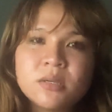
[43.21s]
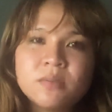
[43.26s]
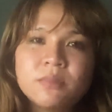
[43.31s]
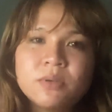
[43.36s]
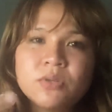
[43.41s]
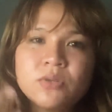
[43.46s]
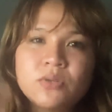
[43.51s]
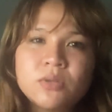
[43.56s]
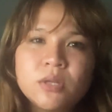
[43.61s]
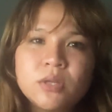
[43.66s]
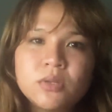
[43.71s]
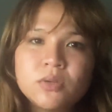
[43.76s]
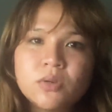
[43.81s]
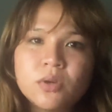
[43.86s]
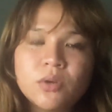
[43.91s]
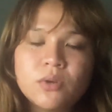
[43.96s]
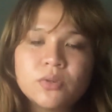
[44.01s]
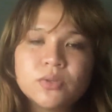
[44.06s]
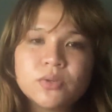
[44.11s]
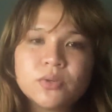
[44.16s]
but you need to
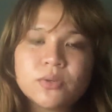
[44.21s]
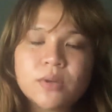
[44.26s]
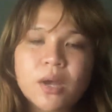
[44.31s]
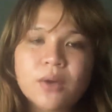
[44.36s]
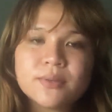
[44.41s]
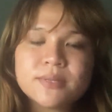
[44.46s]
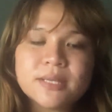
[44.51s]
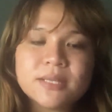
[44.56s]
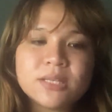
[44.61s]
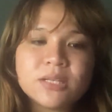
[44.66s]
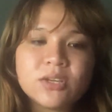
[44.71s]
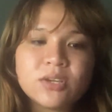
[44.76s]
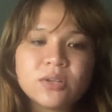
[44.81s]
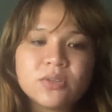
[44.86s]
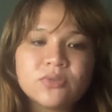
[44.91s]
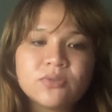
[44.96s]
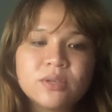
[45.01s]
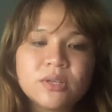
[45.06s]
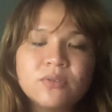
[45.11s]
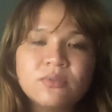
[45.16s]
go to outside the
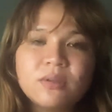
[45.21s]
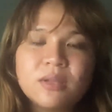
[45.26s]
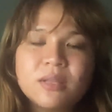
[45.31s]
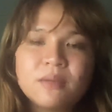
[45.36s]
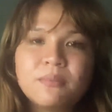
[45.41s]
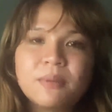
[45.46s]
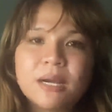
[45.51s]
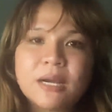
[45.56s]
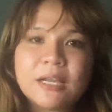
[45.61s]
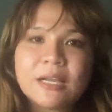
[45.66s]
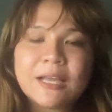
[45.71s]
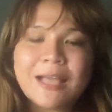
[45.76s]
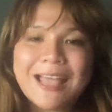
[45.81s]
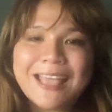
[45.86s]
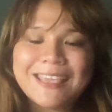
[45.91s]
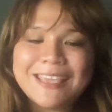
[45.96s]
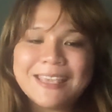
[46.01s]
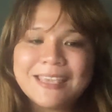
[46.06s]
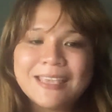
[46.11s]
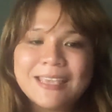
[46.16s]
country, you need a
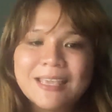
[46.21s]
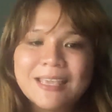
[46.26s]
barangay